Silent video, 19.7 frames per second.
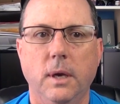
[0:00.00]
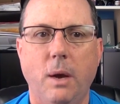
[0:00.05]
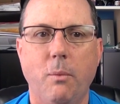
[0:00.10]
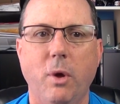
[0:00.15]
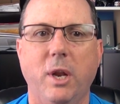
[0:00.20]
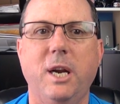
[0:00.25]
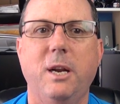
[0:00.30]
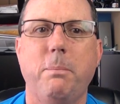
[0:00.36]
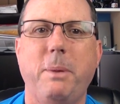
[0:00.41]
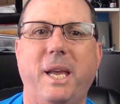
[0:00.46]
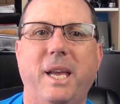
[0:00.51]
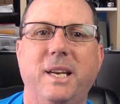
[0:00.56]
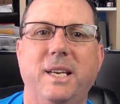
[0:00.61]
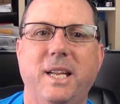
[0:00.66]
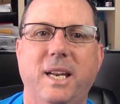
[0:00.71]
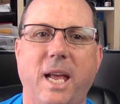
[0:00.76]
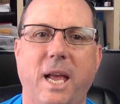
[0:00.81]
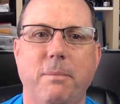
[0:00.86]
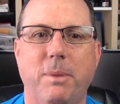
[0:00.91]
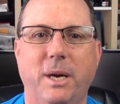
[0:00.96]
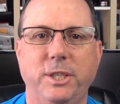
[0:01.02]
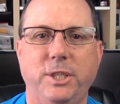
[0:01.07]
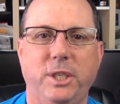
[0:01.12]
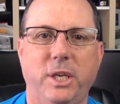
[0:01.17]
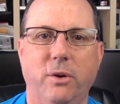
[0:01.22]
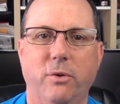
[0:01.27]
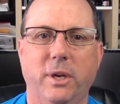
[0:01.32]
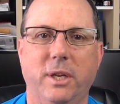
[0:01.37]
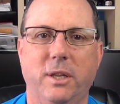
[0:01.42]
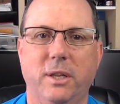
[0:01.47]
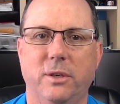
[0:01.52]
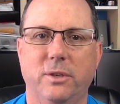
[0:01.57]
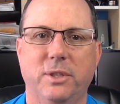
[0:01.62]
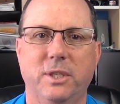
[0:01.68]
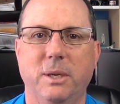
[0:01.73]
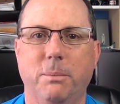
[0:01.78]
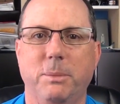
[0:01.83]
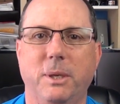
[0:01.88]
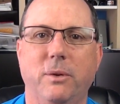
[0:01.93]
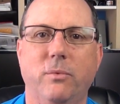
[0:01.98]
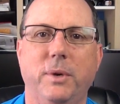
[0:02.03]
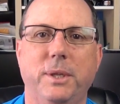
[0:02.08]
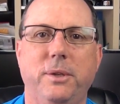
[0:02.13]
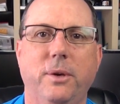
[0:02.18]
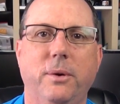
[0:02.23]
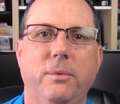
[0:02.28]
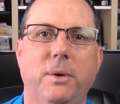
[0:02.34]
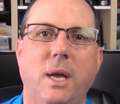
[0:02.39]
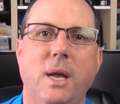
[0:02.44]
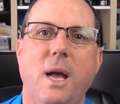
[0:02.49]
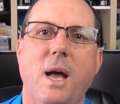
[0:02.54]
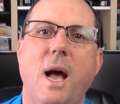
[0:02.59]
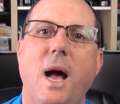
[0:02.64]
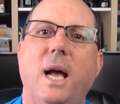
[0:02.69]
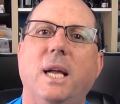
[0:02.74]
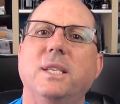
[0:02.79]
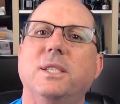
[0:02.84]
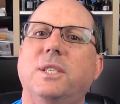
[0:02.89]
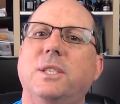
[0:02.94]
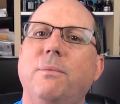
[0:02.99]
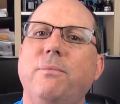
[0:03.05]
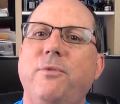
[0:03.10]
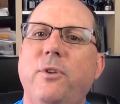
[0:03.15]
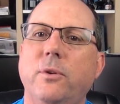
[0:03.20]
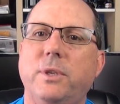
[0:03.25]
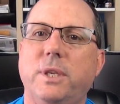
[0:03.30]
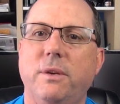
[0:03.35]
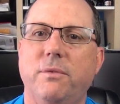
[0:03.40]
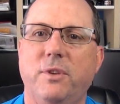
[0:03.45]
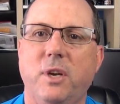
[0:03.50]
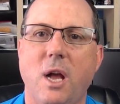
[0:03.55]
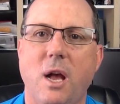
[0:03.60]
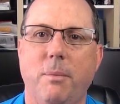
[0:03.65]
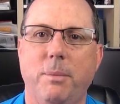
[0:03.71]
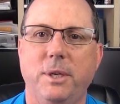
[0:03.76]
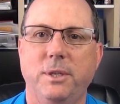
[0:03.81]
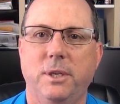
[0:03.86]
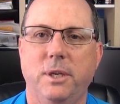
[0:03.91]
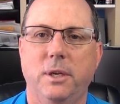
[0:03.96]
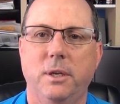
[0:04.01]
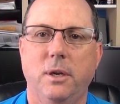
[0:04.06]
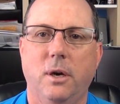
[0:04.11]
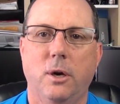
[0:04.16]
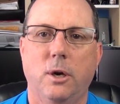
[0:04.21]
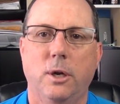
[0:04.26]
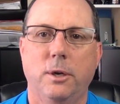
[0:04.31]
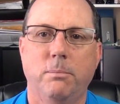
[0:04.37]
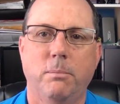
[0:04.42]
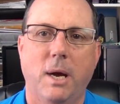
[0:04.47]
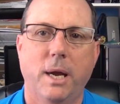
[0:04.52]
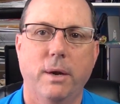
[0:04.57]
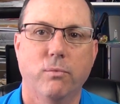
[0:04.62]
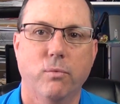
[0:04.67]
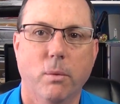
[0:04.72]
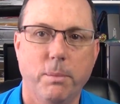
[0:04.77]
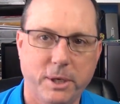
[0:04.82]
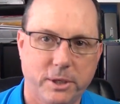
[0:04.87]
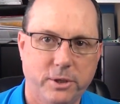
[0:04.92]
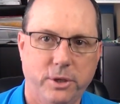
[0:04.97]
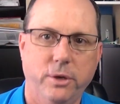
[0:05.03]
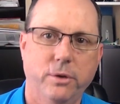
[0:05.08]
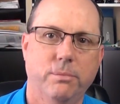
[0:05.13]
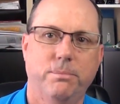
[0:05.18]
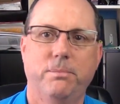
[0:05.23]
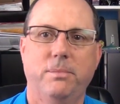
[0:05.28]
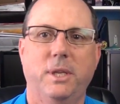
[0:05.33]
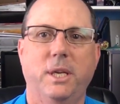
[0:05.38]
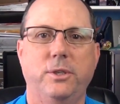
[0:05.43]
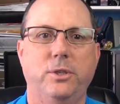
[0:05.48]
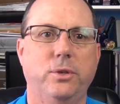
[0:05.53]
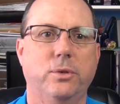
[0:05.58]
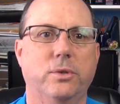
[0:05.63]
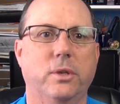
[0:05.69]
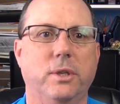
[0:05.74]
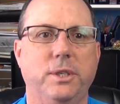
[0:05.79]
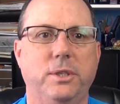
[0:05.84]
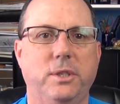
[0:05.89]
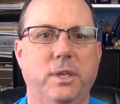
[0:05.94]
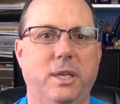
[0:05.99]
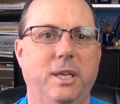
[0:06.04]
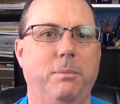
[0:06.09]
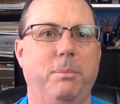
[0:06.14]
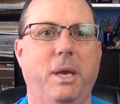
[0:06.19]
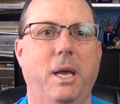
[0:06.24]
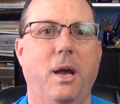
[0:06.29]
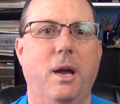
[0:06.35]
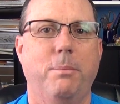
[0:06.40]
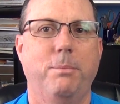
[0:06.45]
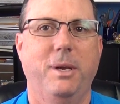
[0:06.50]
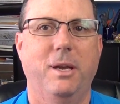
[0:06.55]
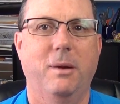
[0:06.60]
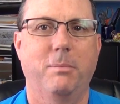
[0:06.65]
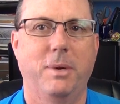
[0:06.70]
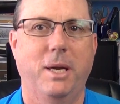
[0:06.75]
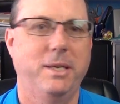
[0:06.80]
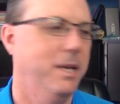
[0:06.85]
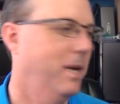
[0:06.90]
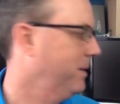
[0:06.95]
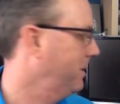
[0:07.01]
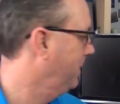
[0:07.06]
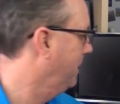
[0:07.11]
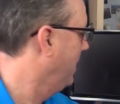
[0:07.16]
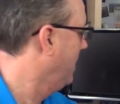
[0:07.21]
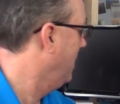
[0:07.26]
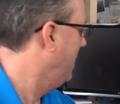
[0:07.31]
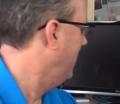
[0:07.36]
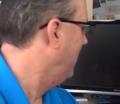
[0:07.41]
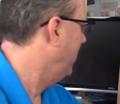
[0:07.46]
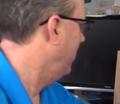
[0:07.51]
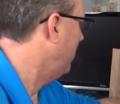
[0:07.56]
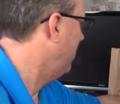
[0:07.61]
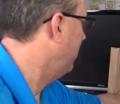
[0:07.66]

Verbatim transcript: I wanted to begin today by sharing a little something with you. Uh, some folks have commented on my Rubik's Cube that's usually sitting behind me on my desk. You